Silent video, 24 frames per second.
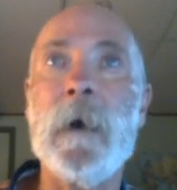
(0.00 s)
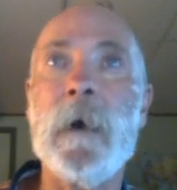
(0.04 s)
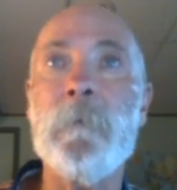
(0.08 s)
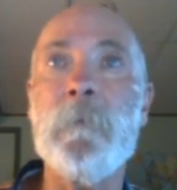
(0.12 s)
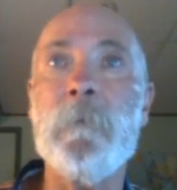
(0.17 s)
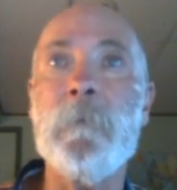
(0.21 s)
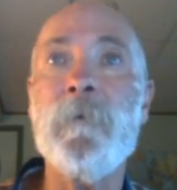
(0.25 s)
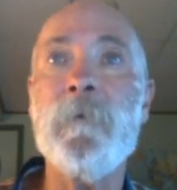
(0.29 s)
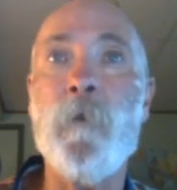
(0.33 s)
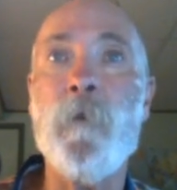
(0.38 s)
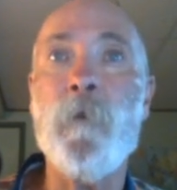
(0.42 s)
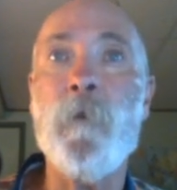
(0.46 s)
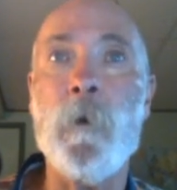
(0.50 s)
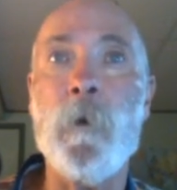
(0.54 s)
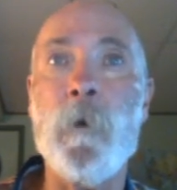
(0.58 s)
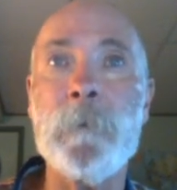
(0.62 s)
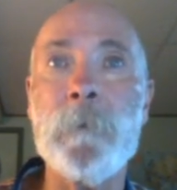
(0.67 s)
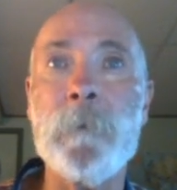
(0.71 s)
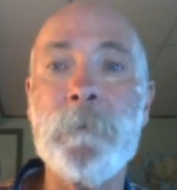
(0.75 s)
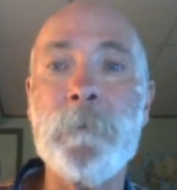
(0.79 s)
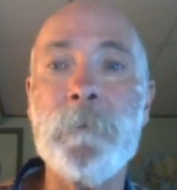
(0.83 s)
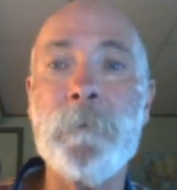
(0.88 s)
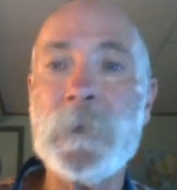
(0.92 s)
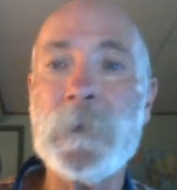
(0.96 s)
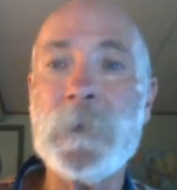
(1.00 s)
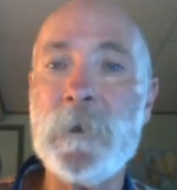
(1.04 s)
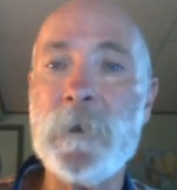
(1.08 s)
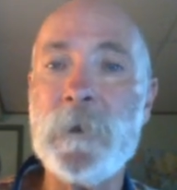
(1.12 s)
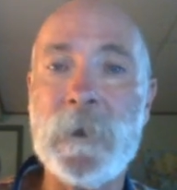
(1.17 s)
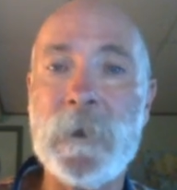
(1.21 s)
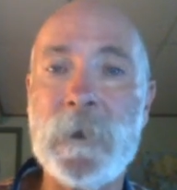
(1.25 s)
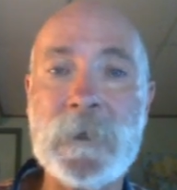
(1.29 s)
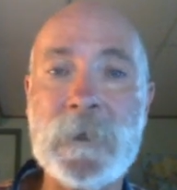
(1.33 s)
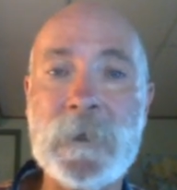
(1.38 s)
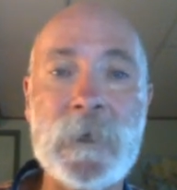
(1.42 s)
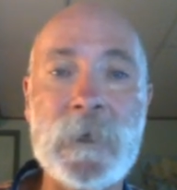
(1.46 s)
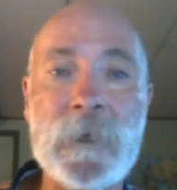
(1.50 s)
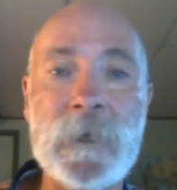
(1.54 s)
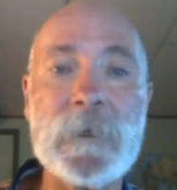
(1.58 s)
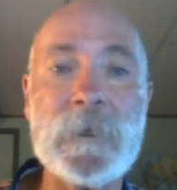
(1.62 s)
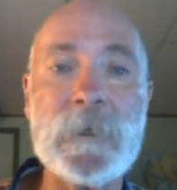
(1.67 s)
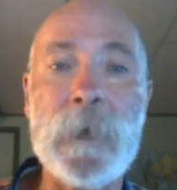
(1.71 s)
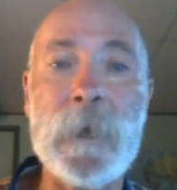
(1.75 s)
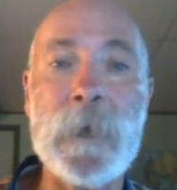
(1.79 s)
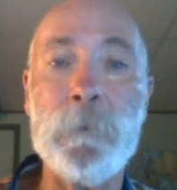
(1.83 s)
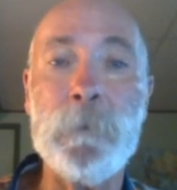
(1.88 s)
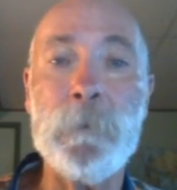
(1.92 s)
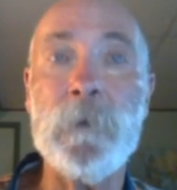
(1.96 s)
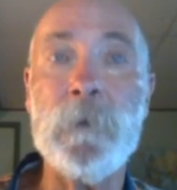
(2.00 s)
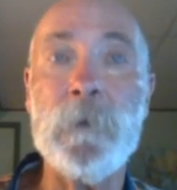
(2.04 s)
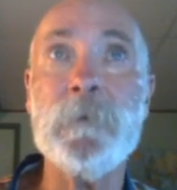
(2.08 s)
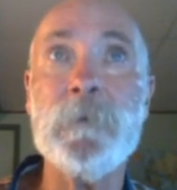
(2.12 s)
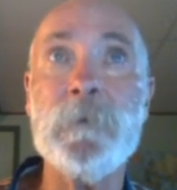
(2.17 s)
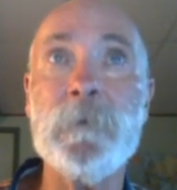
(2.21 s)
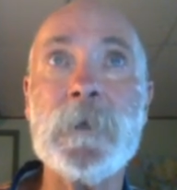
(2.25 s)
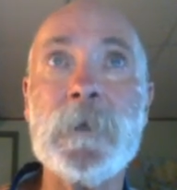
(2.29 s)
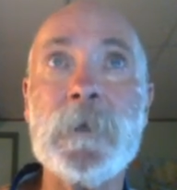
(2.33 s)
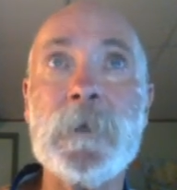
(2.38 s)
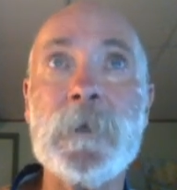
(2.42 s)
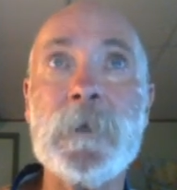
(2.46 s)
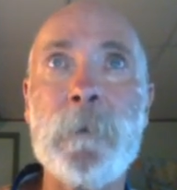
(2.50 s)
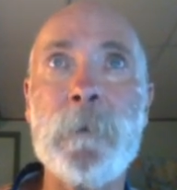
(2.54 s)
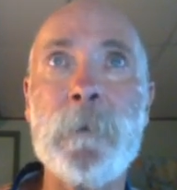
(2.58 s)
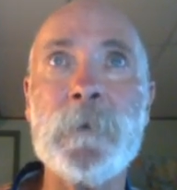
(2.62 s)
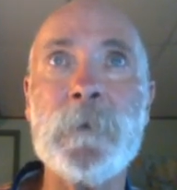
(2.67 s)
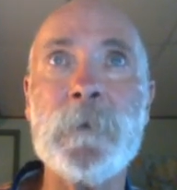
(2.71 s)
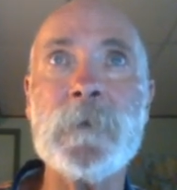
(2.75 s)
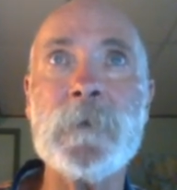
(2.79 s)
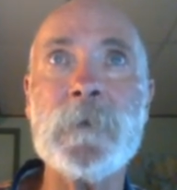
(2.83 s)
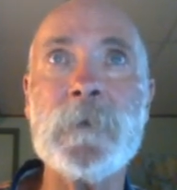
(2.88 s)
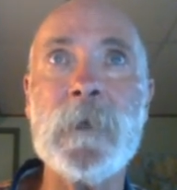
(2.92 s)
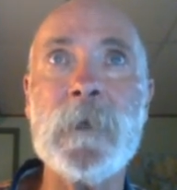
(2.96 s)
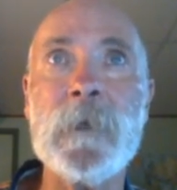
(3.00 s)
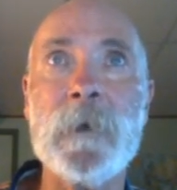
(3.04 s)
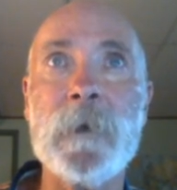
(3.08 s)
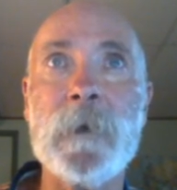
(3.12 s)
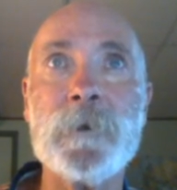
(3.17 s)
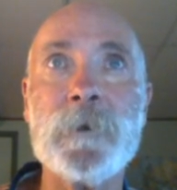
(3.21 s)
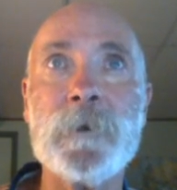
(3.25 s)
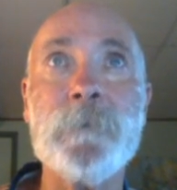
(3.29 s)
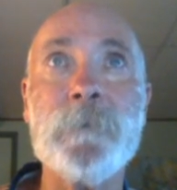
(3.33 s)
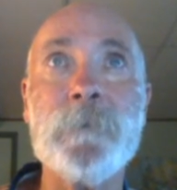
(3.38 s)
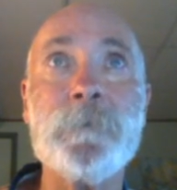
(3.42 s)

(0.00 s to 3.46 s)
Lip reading: for. So that's an example of disruptive selection.